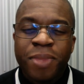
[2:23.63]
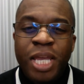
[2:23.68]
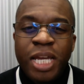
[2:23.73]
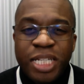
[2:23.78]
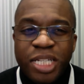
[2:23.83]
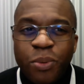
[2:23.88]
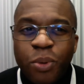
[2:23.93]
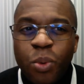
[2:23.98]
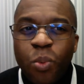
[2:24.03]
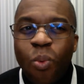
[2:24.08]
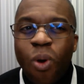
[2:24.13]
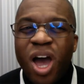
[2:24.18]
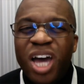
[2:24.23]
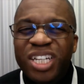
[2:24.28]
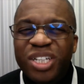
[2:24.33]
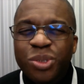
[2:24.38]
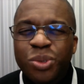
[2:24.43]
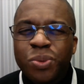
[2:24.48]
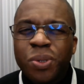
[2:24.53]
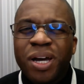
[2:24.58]
Now we want
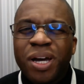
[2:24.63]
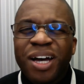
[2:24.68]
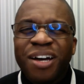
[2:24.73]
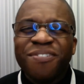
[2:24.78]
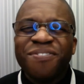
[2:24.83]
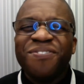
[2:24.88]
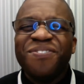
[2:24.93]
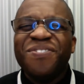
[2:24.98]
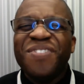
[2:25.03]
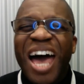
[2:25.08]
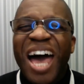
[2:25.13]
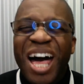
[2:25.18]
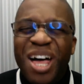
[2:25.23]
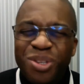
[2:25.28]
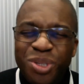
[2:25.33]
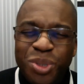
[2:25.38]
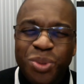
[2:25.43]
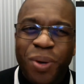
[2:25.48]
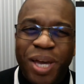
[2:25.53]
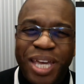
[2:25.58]
to
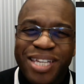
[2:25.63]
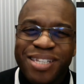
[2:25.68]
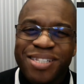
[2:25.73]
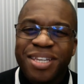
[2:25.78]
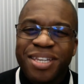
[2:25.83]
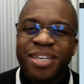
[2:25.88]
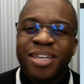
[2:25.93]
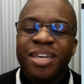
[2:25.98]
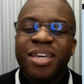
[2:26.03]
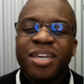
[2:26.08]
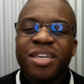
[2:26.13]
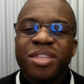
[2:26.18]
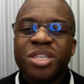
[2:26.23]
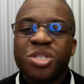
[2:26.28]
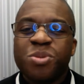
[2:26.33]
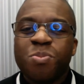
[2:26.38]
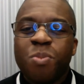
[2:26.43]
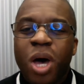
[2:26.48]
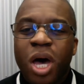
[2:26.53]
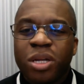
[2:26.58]
evaluate this
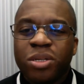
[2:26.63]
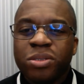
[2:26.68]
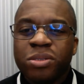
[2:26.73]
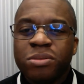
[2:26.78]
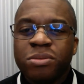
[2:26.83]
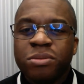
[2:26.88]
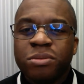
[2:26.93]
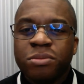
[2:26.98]
model.